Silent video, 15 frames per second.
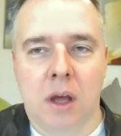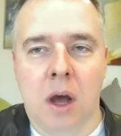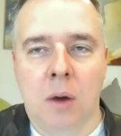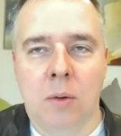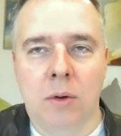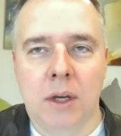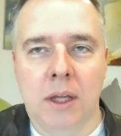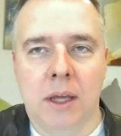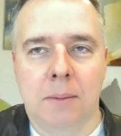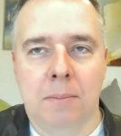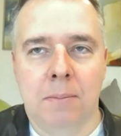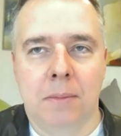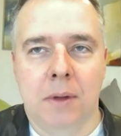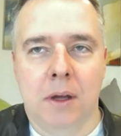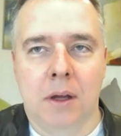only
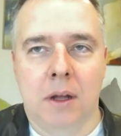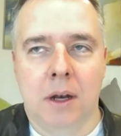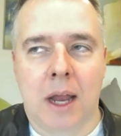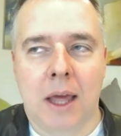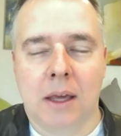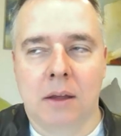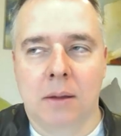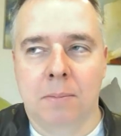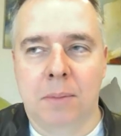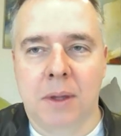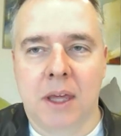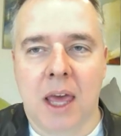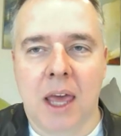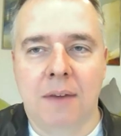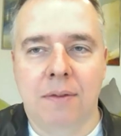a uh, like a
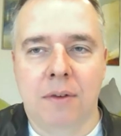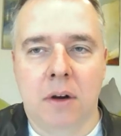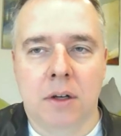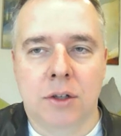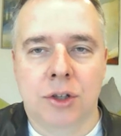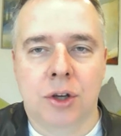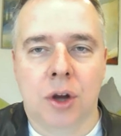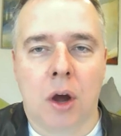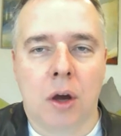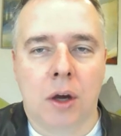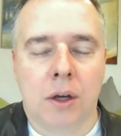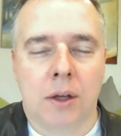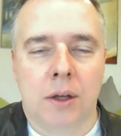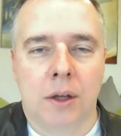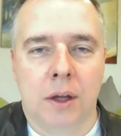behavioral
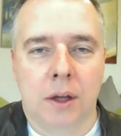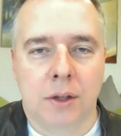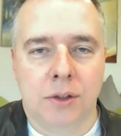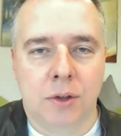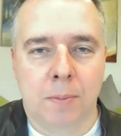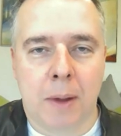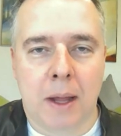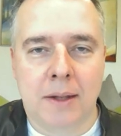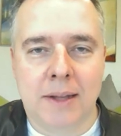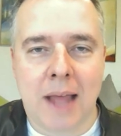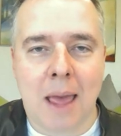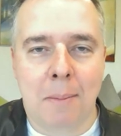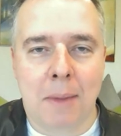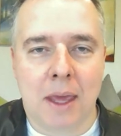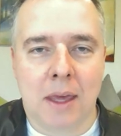shock uh, to
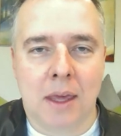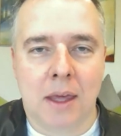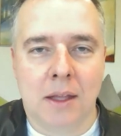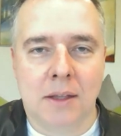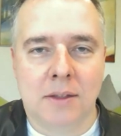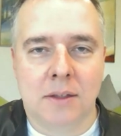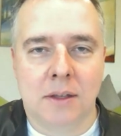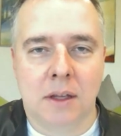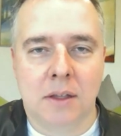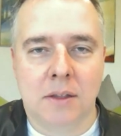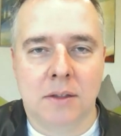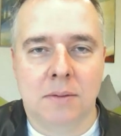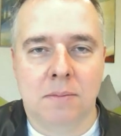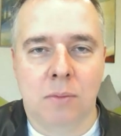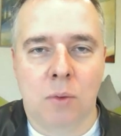pandemic. It's it's